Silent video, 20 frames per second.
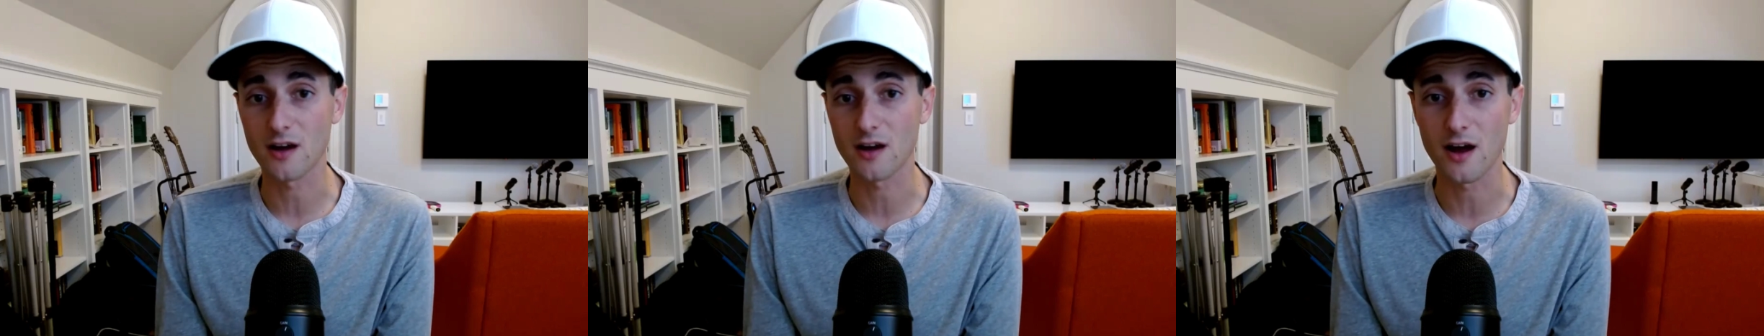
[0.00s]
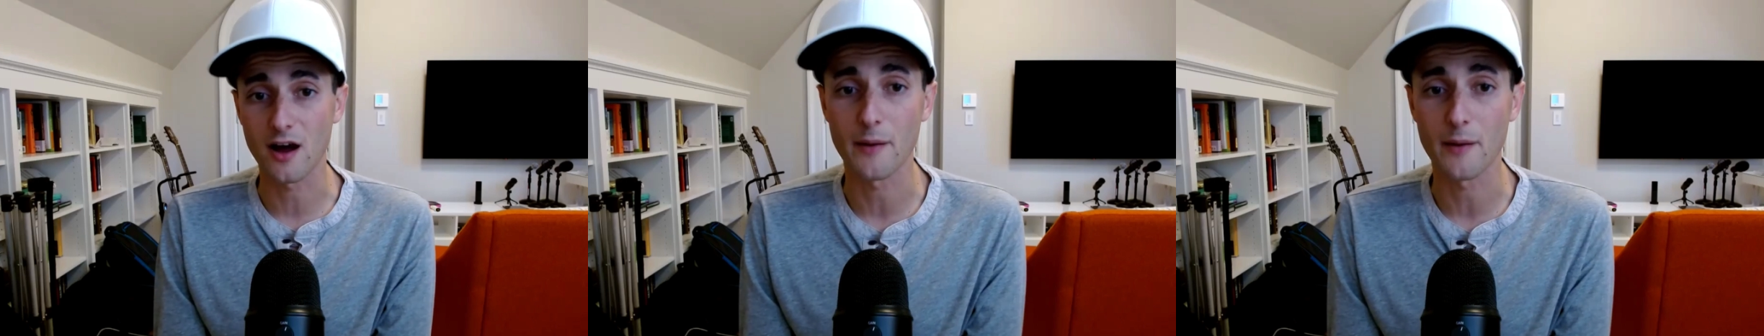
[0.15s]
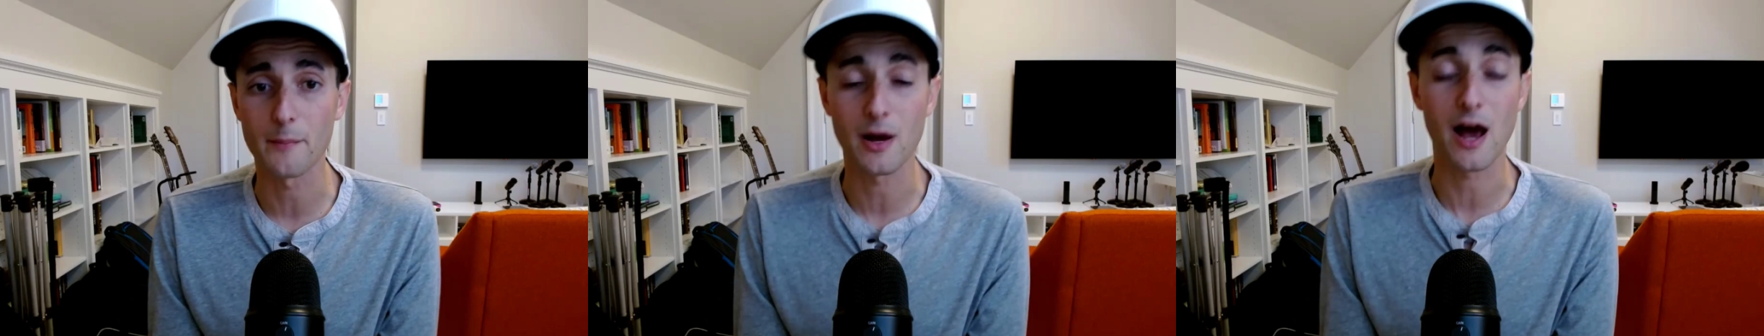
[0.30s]

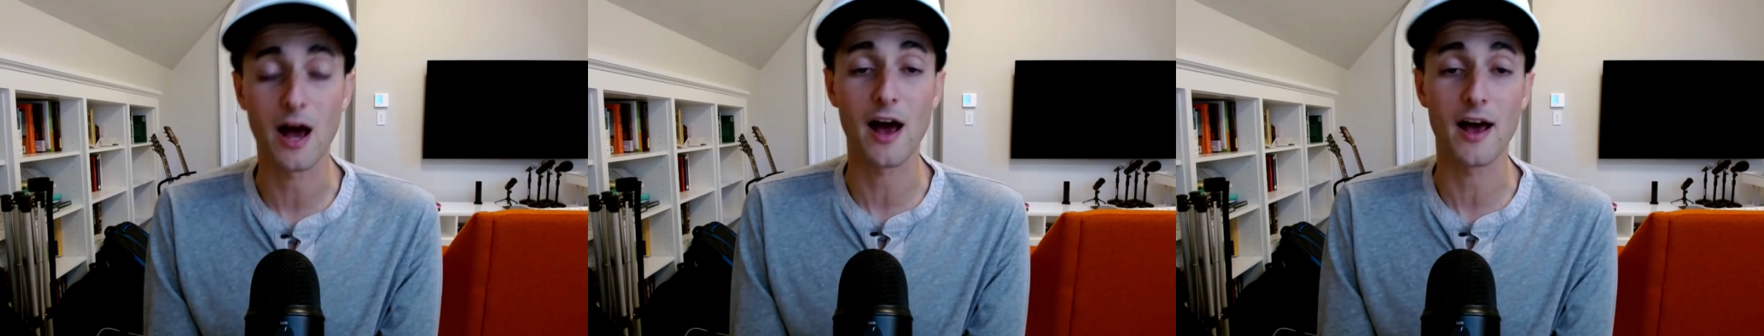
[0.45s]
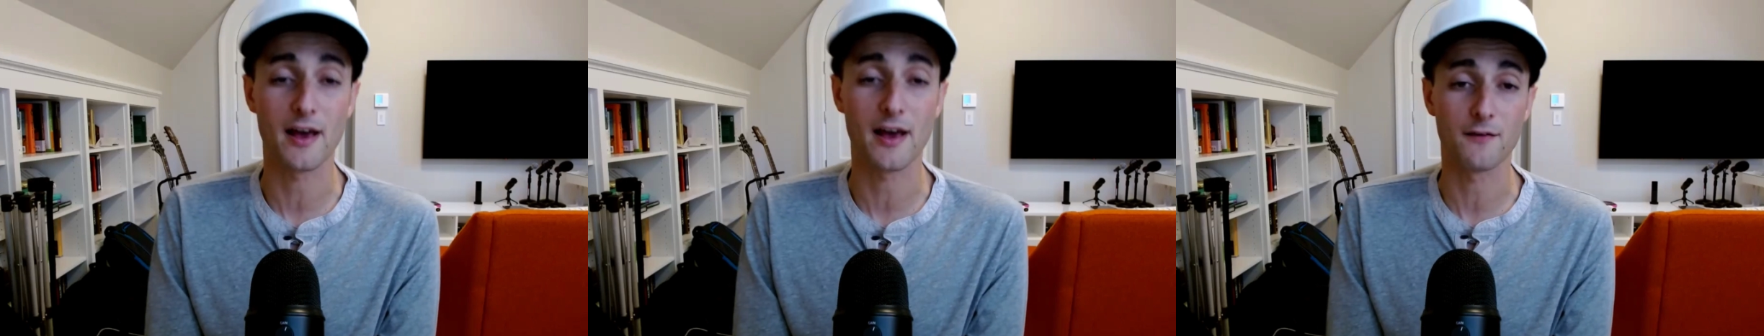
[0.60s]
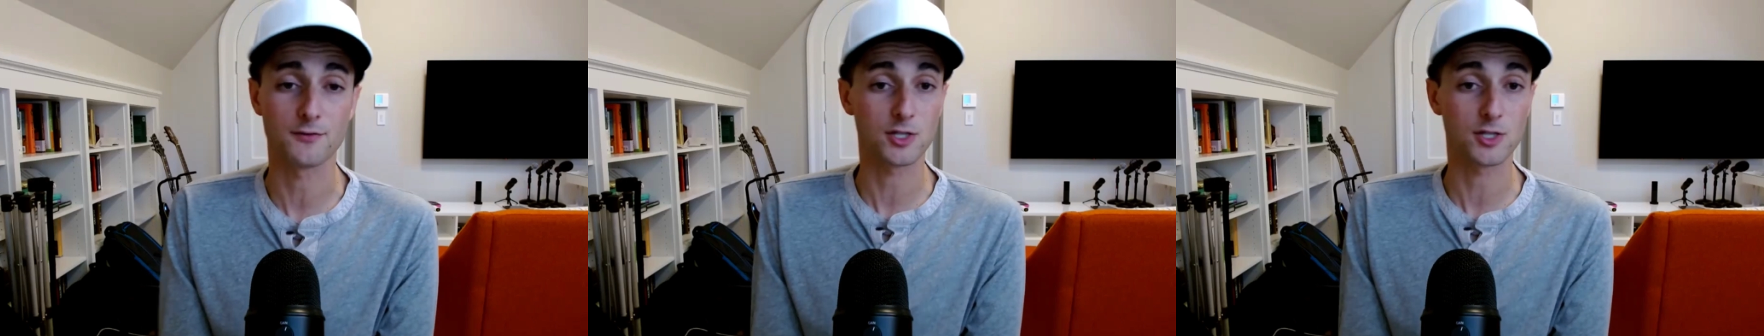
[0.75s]
I
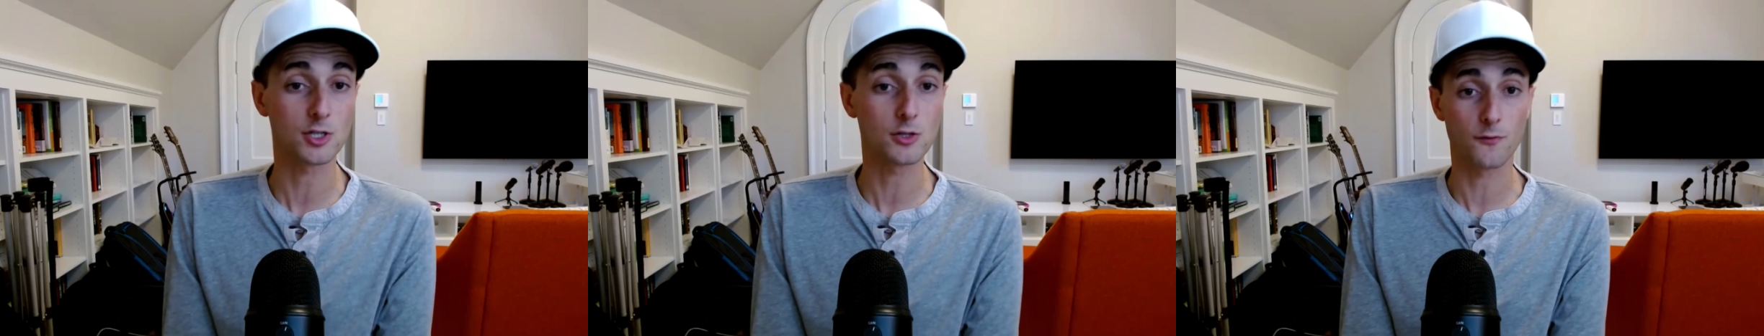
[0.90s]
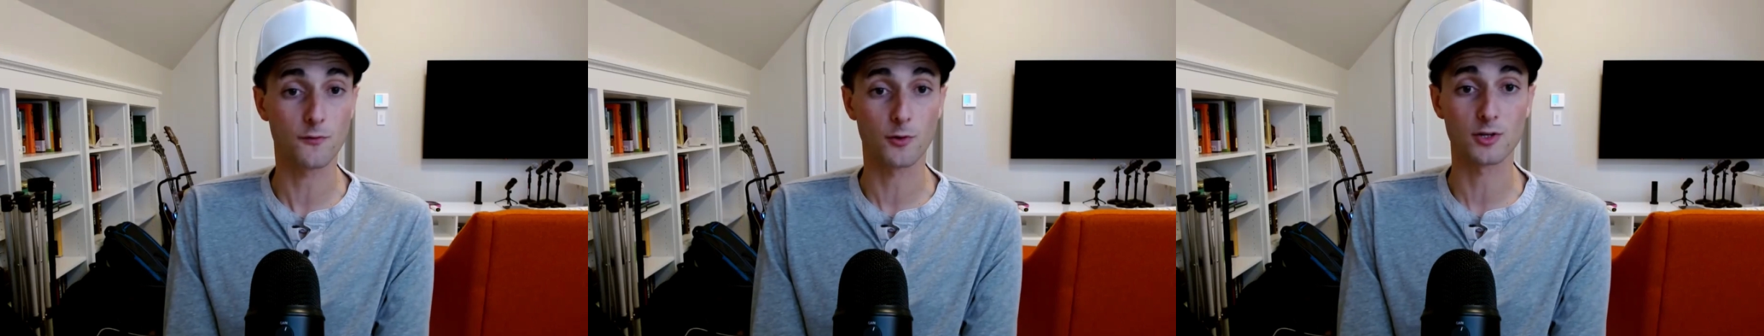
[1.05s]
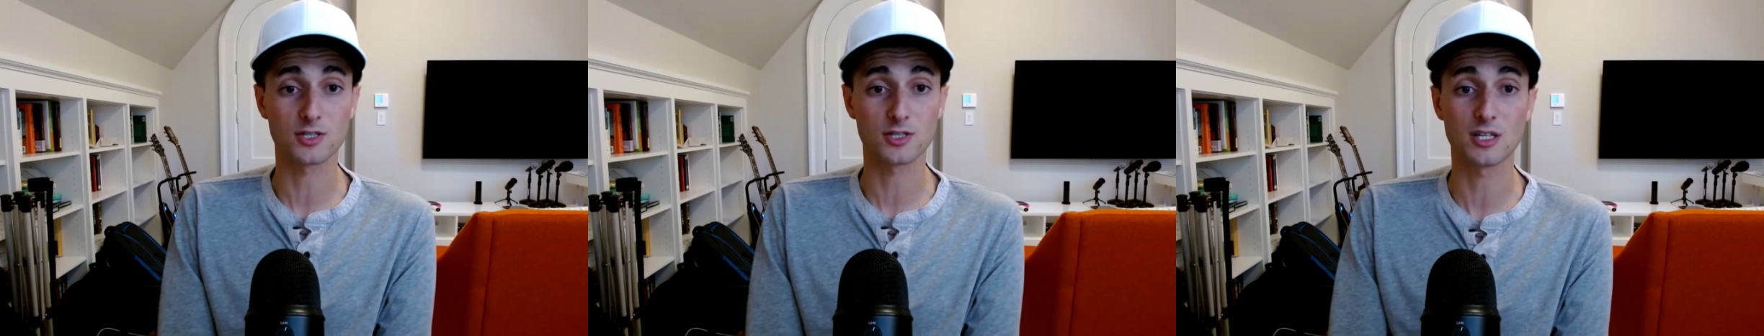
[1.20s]
have two
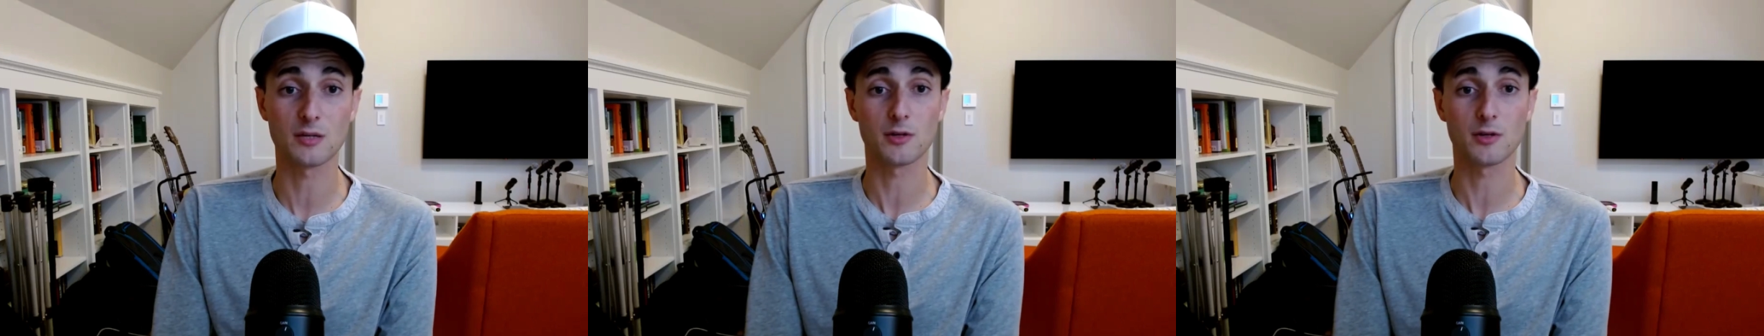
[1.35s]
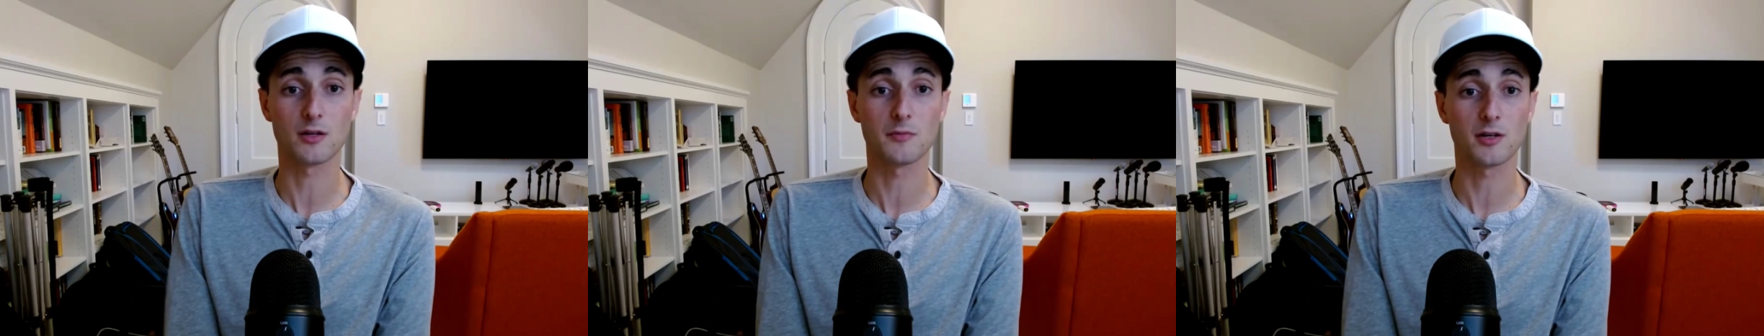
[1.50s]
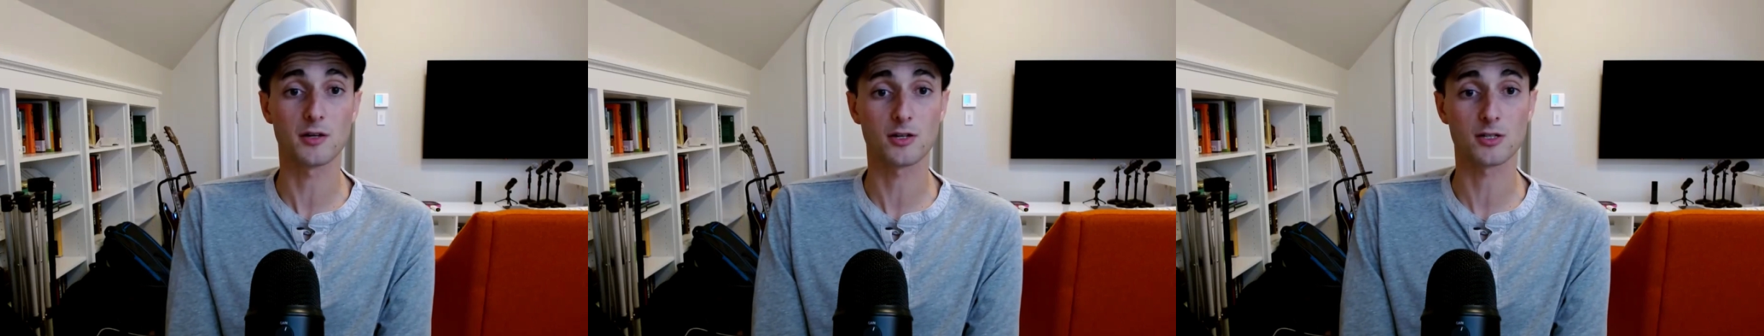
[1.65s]
14
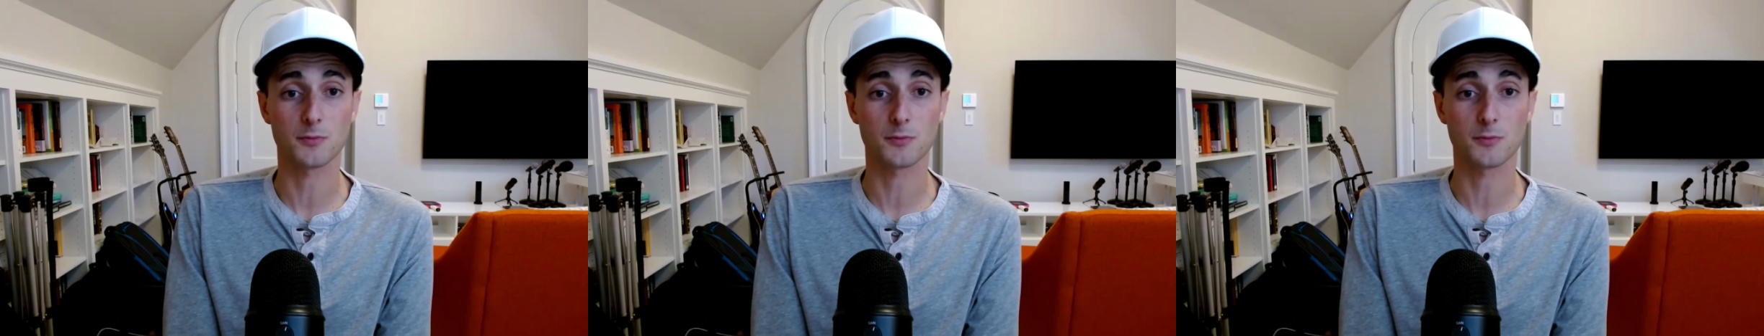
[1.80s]
millimeters